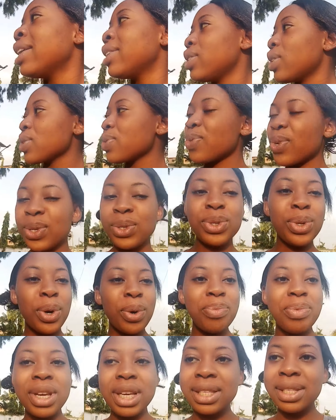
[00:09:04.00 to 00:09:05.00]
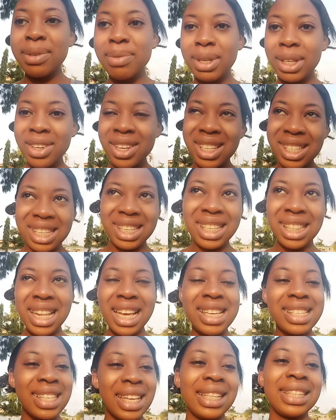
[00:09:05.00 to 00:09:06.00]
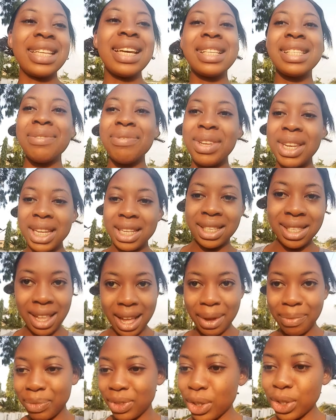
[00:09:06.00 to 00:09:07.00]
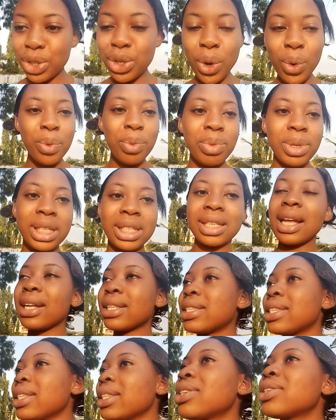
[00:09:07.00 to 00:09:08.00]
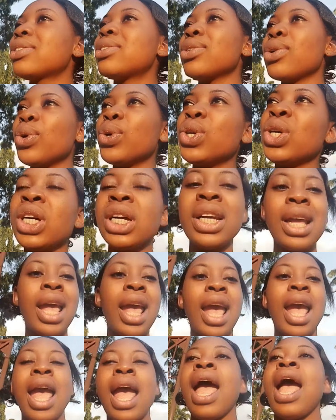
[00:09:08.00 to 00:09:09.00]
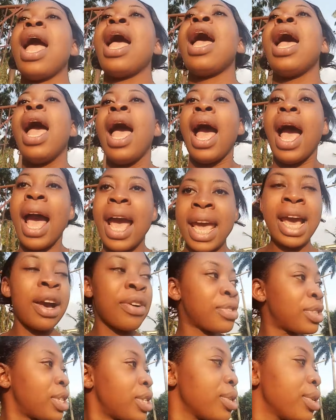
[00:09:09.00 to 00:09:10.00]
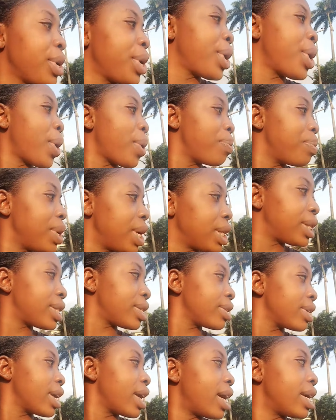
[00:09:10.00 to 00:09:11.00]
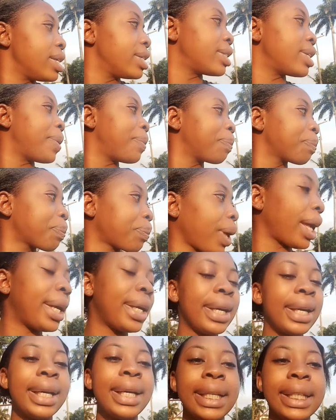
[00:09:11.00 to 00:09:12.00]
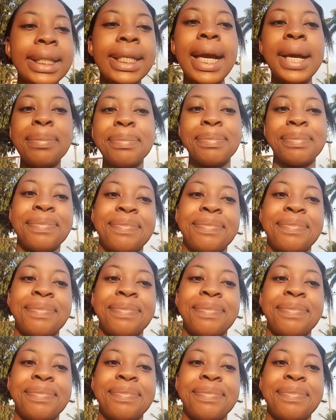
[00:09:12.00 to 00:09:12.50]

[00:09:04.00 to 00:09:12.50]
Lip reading: just want to update you because in less than 30 minutes time the show will be starting. So I have to update you guys. Yeah.